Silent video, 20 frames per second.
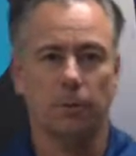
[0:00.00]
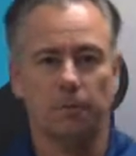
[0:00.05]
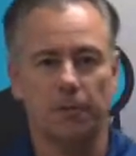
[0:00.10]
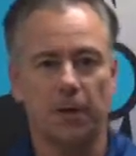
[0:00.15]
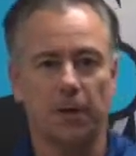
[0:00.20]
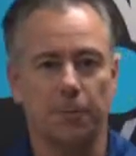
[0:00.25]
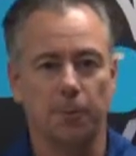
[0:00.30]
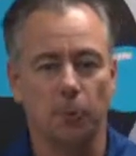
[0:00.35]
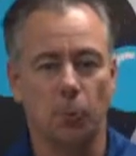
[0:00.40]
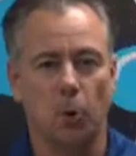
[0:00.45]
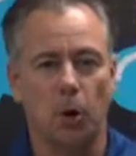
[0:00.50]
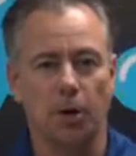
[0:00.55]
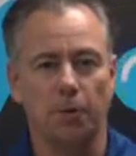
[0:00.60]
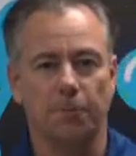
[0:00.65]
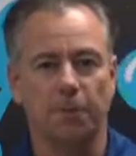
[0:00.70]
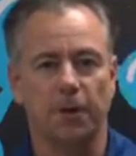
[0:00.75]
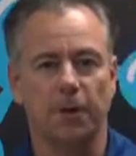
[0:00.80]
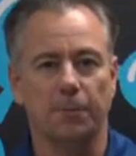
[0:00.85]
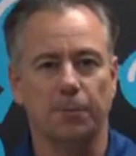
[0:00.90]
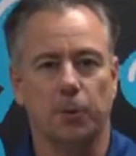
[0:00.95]
Viper
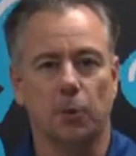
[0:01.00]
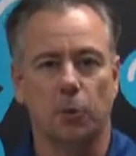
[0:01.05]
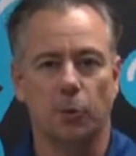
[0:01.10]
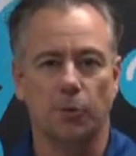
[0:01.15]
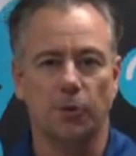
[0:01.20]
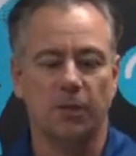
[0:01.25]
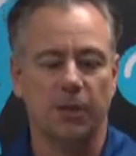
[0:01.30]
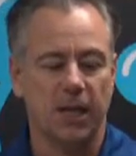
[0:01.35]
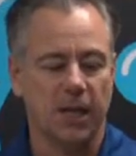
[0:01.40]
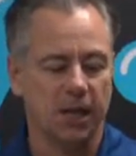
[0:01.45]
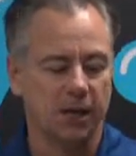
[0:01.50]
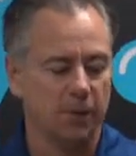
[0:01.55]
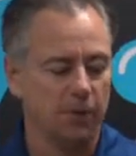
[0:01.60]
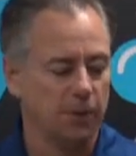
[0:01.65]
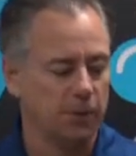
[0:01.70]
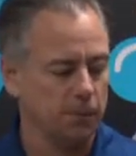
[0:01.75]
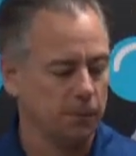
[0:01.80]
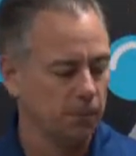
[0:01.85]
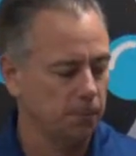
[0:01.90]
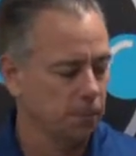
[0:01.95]
Waterfed Pole
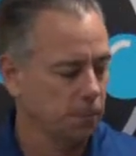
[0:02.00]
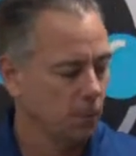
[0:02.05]
standard.